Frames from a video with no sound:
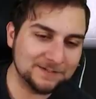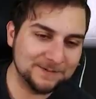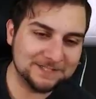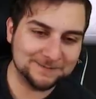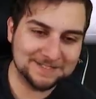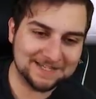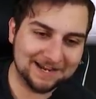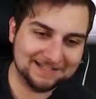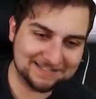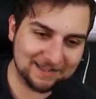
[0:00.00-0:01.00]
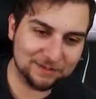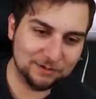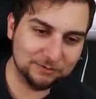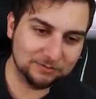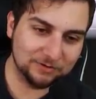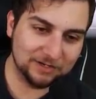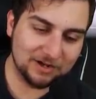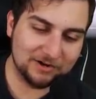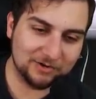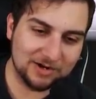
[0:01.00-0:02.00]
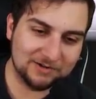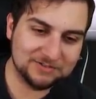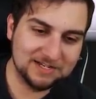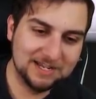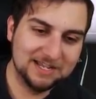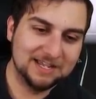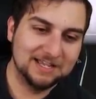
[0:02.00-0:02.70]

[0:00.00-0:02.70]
always makes me sign a death note during autographs.